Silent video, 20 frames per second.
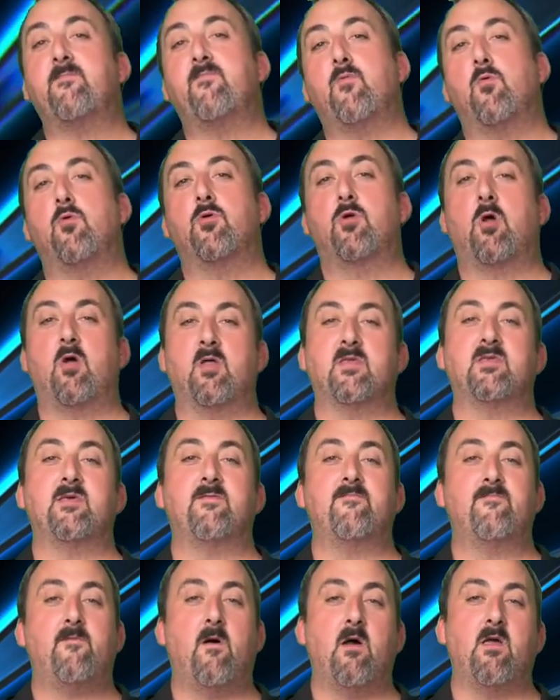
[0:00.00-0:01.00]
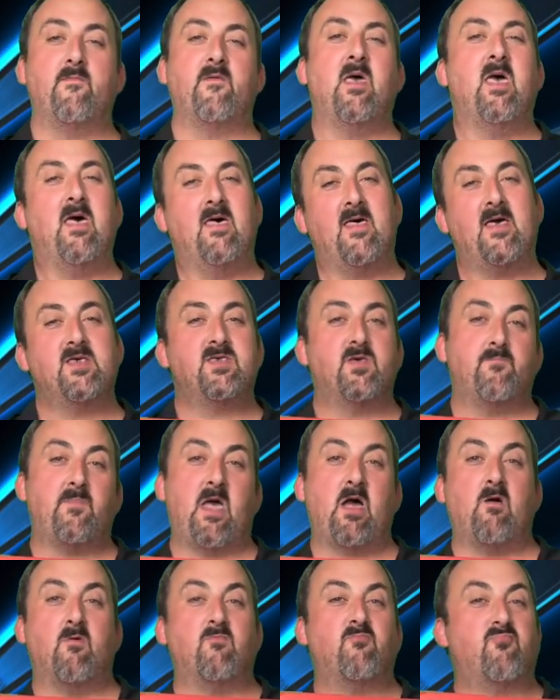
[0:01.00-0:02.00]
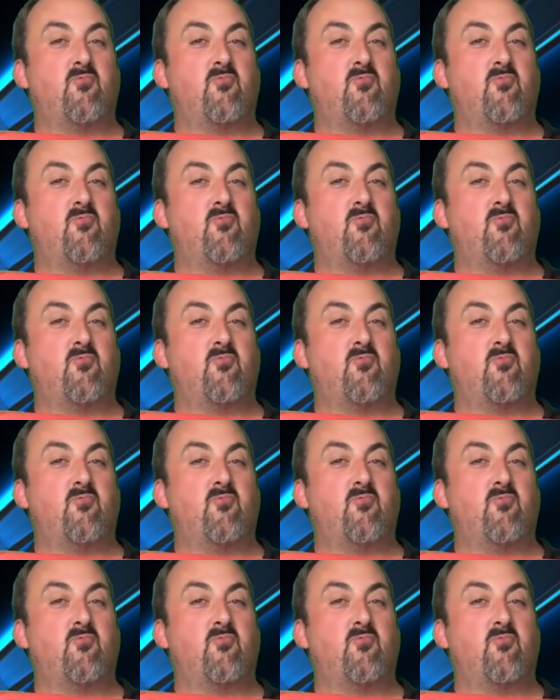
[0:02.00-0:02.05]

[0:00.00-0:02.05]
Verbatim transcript: four ninety five. That's about